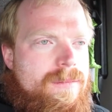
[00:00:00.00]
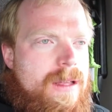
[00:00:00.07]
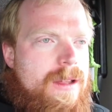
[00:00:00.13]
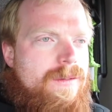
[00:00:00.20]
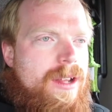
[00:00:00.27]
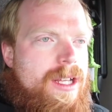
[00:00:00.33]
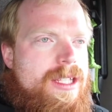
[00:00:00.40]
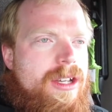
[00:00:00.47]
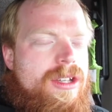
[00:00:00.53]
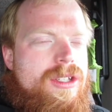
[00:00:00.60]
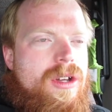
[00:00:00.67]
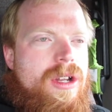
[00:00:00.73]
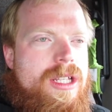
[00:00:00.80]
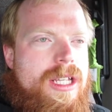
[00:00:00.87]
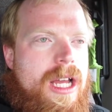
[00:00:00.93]
And Phoenix,
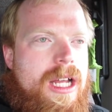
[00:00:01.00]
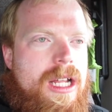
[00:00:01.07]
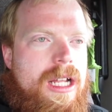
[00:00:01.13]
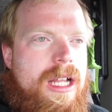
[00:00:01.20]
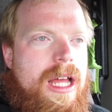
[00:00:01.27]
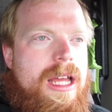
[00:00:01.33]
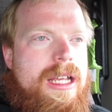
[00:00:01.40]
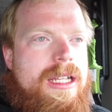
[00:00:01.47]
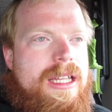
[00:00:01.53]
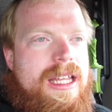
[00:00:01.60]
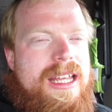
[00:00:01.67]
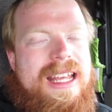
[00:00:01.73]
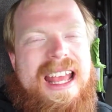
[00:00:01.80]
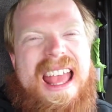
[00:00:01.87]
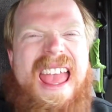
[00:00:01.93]
Arizona is kind of like
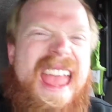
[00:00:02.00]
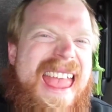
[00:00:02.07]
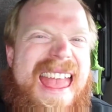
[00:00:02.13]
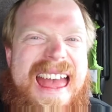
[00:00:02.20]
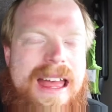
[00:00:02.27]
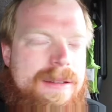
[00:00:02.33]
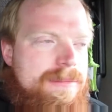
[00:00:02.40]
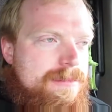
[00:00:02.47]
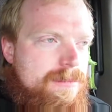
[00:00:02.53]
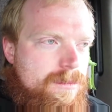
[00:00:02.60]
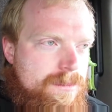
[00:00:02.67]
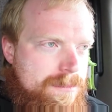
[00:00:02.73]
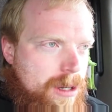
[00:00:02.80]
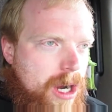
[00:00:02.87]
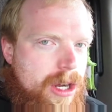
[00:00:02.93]
the and
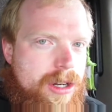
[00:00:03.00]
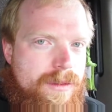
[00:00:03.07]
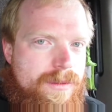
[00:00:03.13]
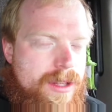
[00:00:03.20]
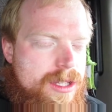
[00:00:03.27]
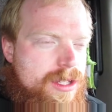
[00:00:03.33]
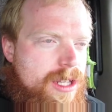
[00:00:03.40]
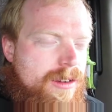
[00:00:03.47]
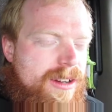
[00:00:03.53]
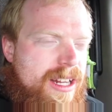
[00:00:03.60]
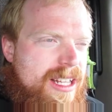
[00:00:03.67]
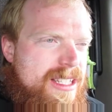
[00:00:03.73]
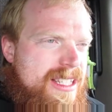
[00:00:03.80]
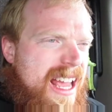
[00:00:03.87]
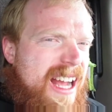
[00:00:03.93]
eh, part of it's not
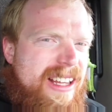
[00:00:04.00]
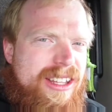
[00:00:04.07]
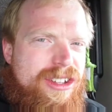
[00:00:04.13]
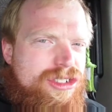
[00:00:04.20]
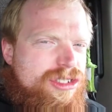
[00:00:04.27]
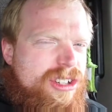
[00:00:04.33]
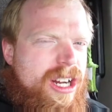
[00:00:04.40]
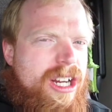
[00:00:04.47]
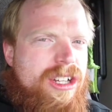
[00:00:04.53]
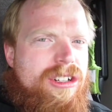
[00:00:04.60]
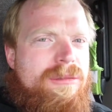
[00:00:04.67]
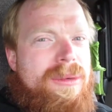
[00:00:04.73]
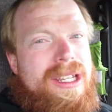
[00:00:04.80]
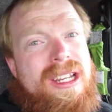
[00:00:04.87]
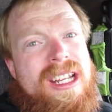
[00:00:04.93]
exactly a
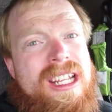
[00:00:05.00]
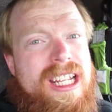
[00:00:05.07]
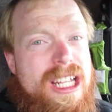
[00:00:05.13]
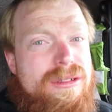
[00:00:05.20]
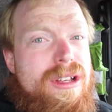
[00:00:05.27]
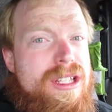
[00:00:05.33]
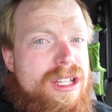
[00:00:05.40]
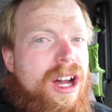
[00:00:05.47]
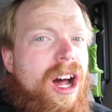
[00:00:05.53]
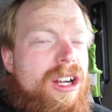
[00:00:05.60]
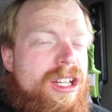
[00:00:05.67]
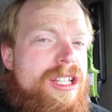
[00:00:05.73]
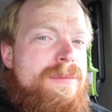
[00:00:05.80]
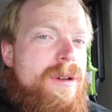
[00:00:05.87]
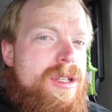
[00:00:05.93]
triangle, but that's what it's
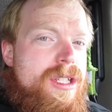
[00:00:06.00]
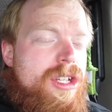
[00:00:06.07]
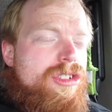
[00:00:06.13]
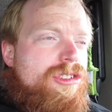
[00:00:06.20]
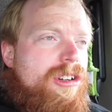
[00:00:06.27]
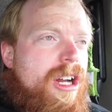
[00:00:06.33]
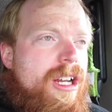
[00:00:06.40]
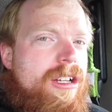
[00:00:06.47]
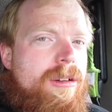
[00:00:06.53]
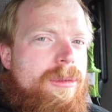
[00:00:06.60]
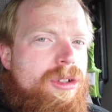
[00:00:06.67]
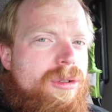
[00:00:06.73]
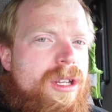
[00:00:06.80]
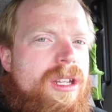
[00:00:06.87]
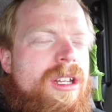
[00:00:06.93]
called because it's mostly a triangle
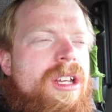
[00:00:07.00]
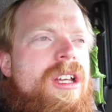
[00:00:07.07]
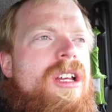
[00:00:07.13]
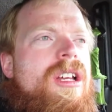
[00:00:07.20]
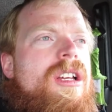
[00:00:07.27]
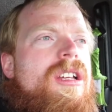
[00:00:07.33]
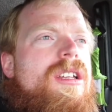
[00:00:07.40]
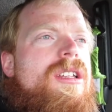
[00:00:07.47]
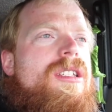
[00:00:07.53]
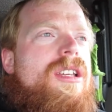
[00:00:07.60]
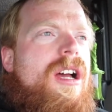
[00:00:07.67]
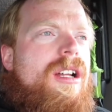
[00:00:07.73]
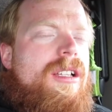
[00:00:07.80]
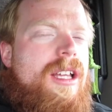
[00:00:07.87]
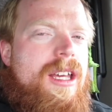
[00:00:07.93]
between
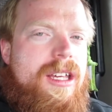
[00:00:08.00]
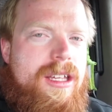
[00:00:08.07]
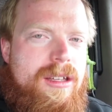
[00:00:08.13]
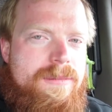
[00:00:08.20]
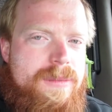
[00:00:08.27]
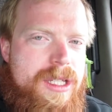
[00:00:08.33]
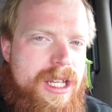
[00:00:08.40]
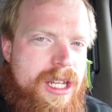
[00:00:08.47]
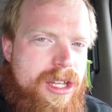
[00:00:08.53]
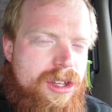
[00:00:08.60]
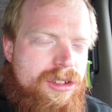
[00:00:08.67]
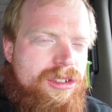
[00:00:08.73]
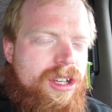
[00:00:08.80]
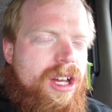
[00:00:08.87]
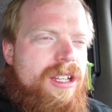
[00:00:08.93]
Salt Lake City,
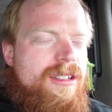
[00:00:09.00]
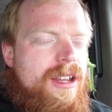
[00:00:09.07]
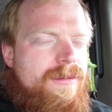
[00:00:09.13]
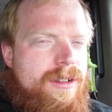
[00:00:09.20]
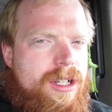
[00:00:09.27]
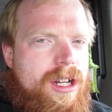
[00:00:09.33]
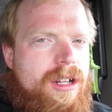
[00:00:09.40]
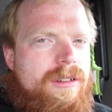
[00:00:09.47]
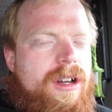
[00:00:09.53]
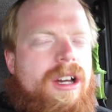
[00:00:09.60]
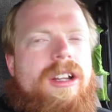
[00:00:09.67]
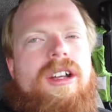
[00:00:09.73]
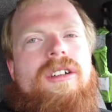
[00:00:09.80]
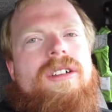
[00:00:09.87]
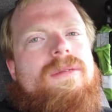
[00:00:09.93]
Utah, Denver,
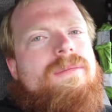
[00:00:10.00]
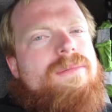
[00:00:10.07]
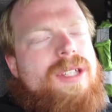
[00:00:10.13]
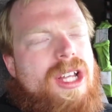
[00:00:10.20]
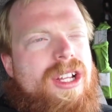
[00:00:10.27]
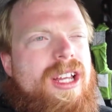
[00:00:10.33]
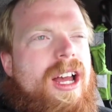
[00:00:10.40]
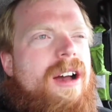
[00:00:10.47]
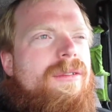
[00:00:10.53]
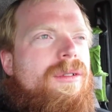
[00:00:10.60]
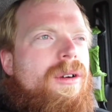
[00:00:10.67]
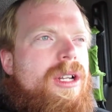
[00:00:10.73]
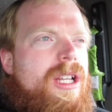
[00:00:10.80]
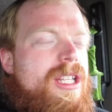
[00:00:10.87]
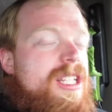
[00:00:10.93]
Colorado, and Southern
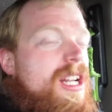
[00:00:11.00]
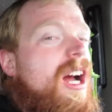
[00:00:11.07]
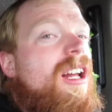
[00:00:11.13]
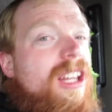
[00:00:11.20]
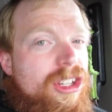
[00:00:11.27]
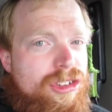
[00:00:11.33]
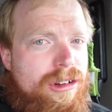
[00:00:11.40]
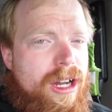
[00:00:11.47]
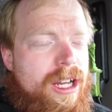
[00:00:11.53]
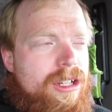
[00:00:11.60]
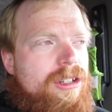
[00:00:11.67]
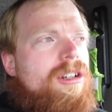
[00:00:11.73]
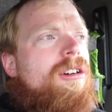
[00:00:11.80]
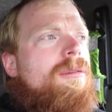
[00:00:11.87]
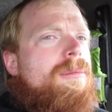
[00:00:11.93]
California. It's an ugly
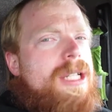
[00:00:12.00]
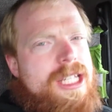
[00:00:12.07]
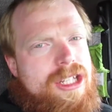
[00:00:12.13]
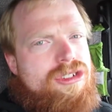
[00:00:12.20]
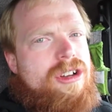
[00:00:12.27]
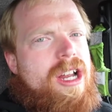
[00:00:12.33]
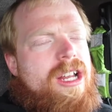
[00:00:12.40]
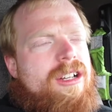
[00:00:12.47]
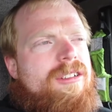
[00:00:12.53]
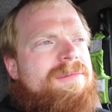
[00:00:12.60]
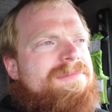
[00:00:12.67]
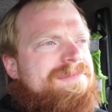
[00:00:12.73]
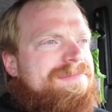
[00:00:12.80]
triangle, but it's a triangle.